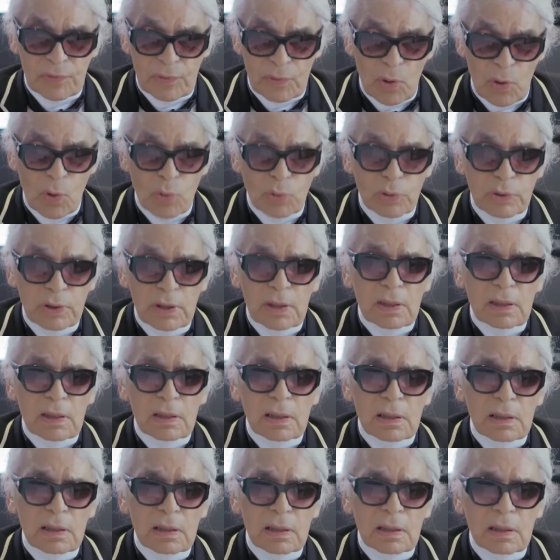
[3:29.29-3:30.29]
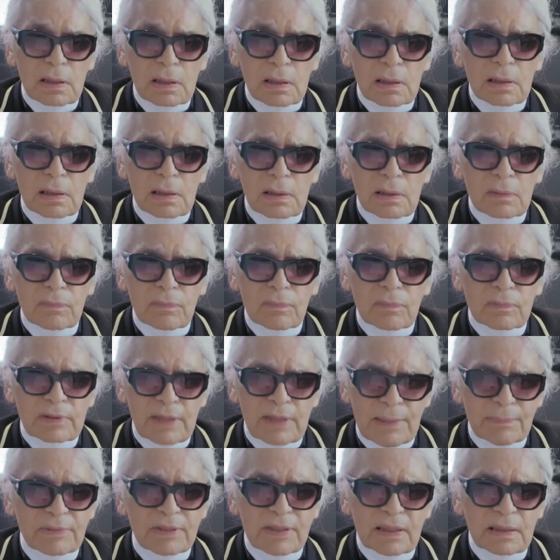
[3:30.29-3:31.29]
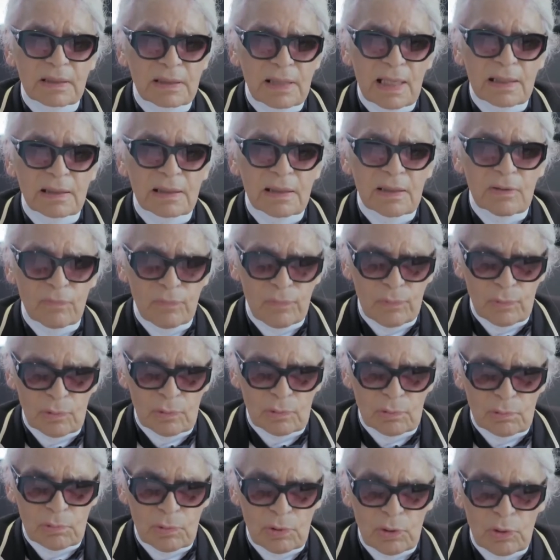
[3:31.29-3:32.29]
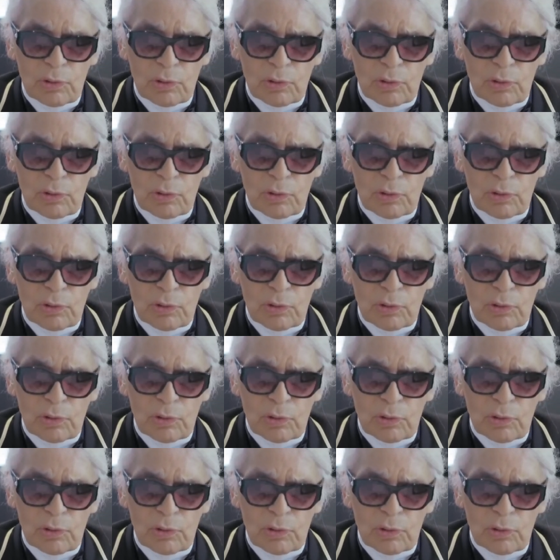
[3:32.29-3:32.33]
a coat, something done in wool.